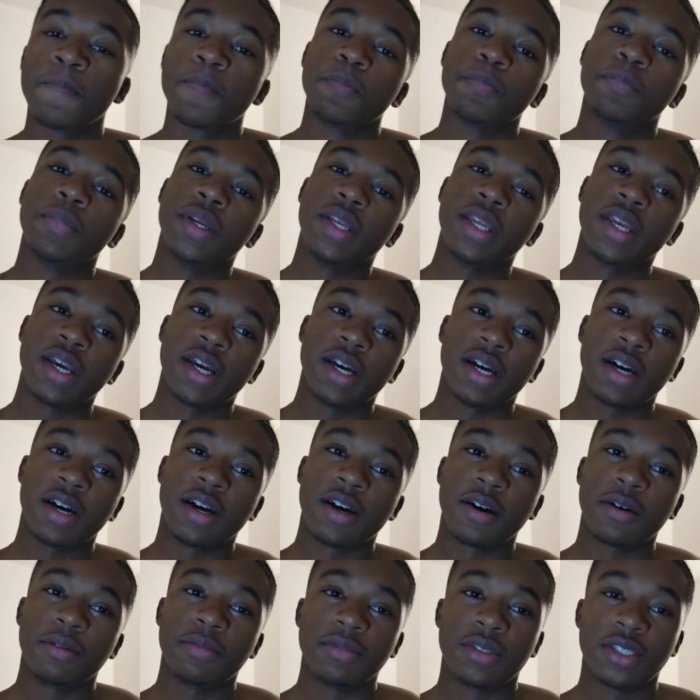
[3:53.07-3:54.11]
But yeah,
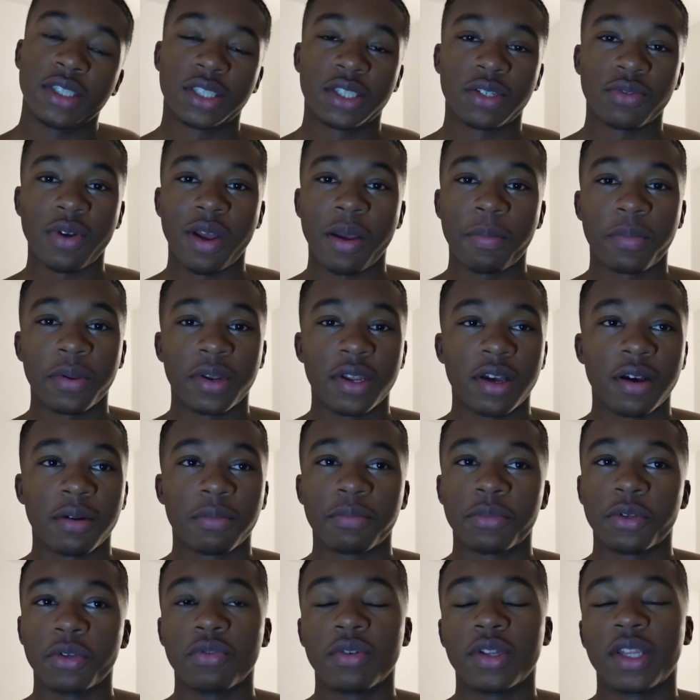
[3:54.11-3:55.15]
um, just to wrap it
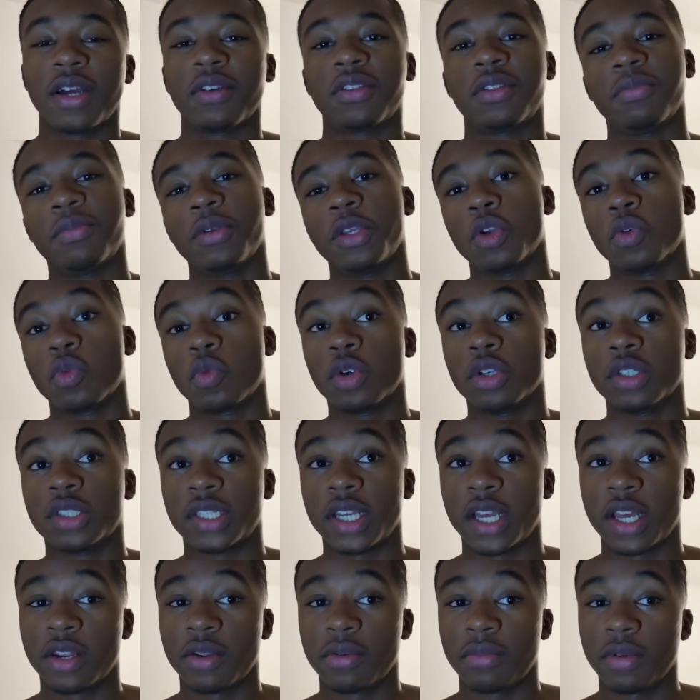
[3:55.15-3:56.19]
up, you really have to be your worst
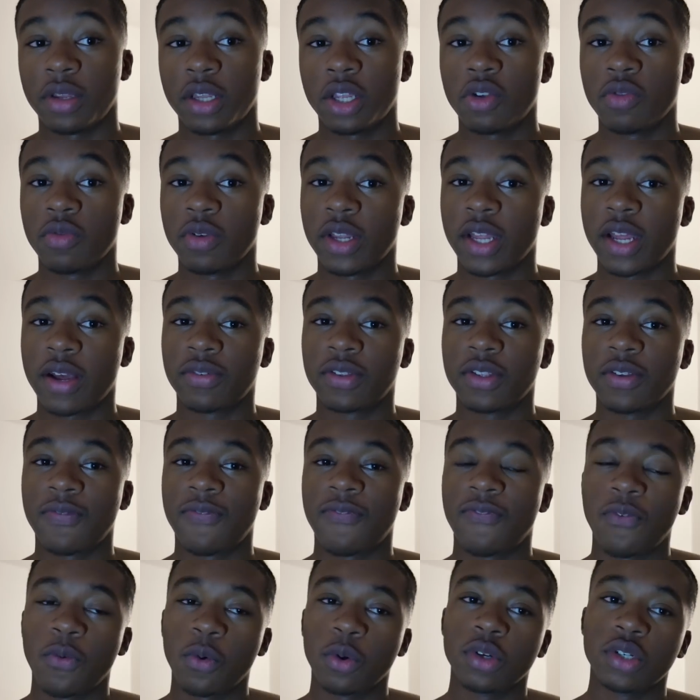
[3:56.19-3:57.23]
enemy. You really have to
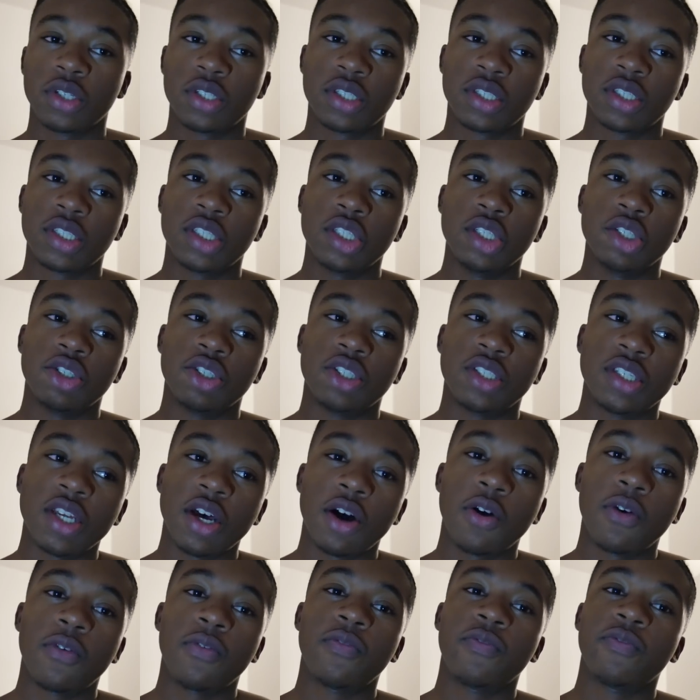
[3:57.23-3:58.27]
force
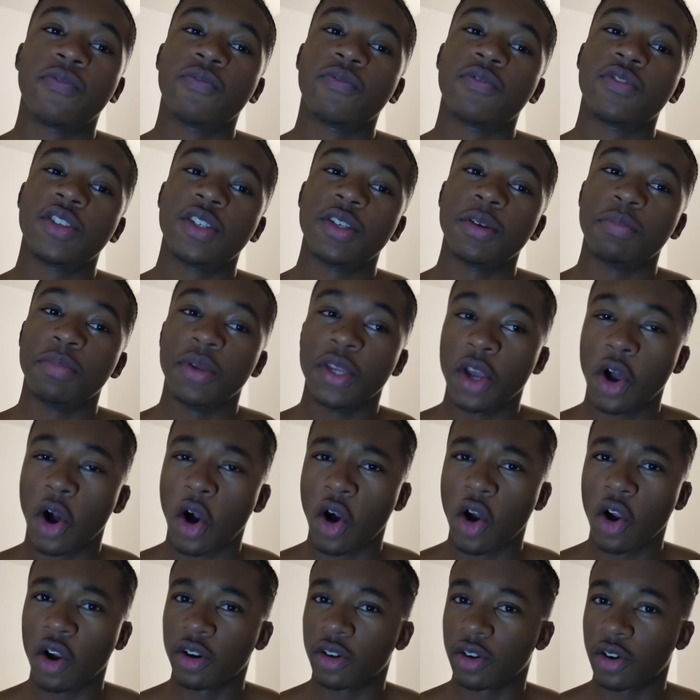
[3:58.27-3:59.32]
yourself to be
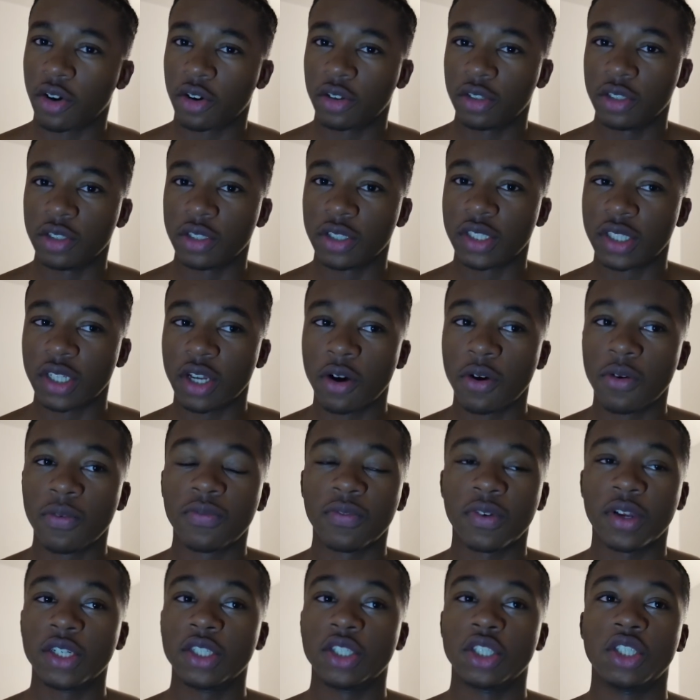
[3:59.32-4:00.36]
hard on yourself
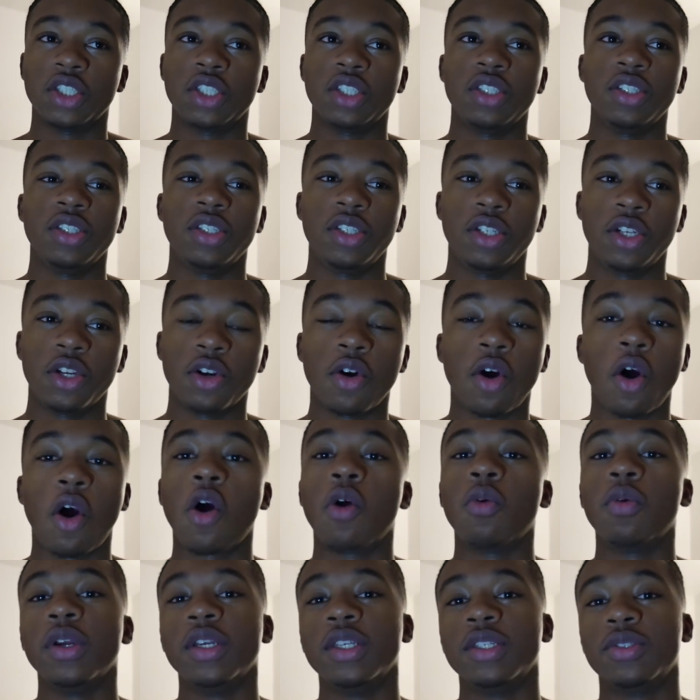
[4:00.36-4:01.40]
because you're
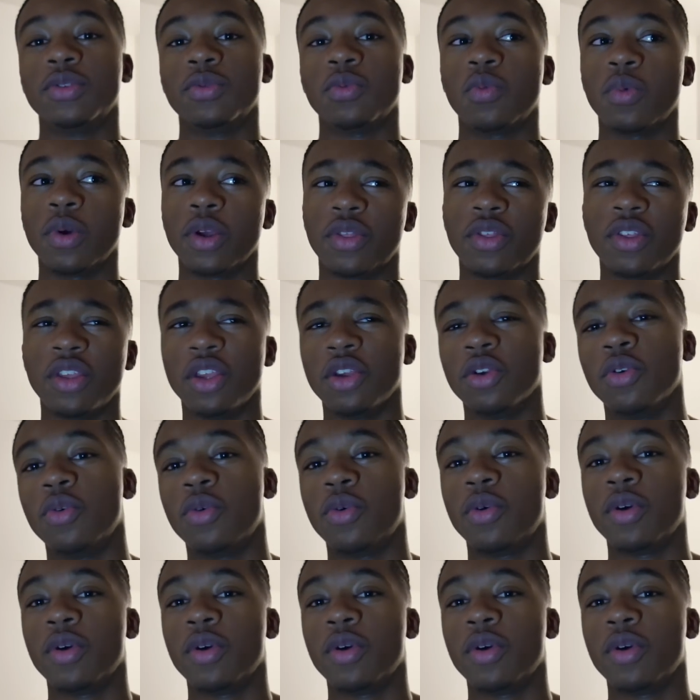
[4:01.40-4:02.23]
always with you.